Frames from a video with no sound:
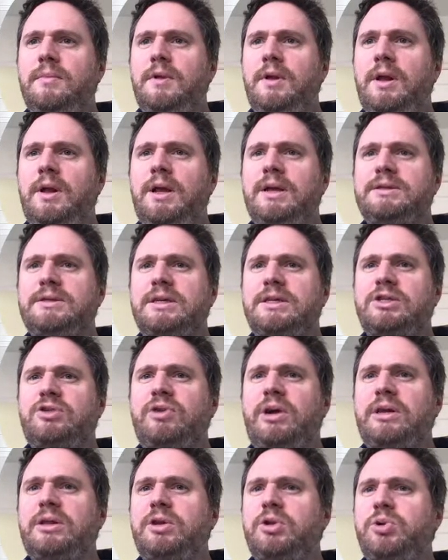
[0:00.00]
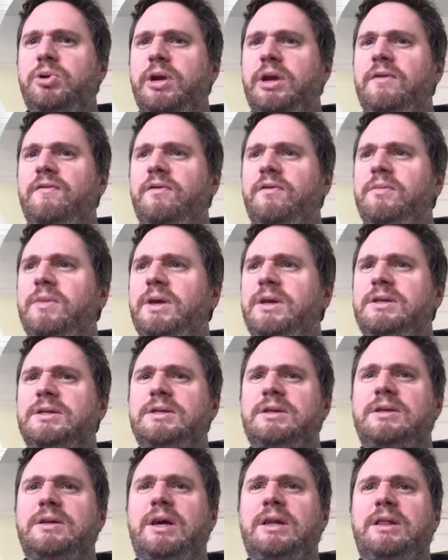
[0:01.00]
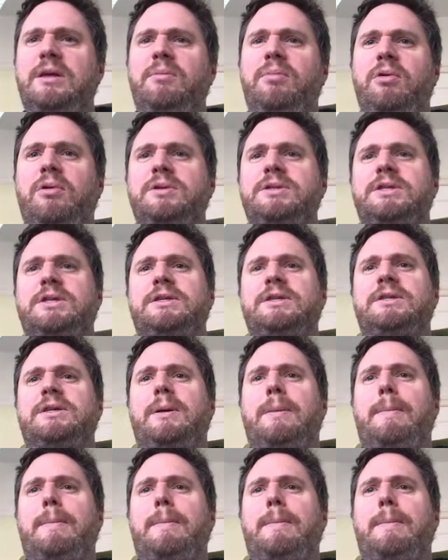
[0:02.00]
Let's extract the tree from this and then plot it.